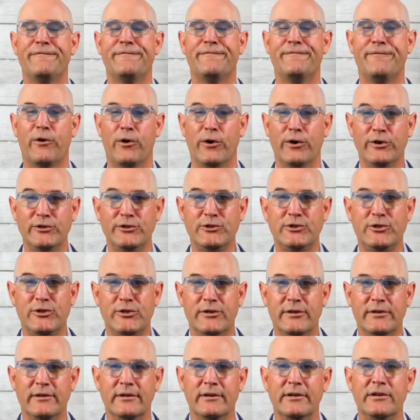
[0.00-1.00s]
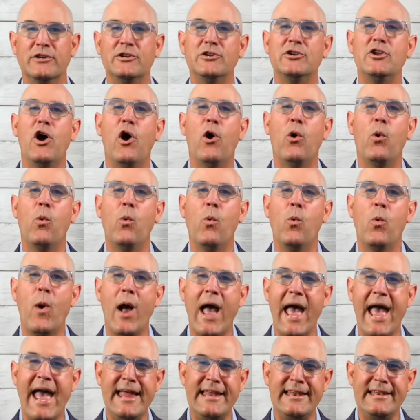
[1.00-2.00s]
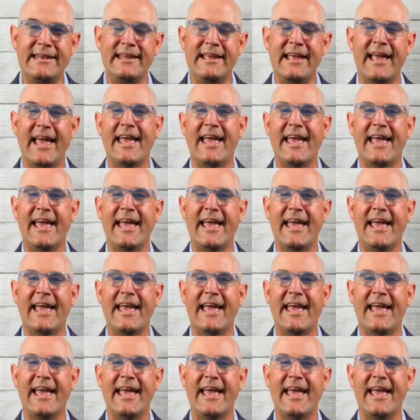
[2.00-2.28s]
First, know when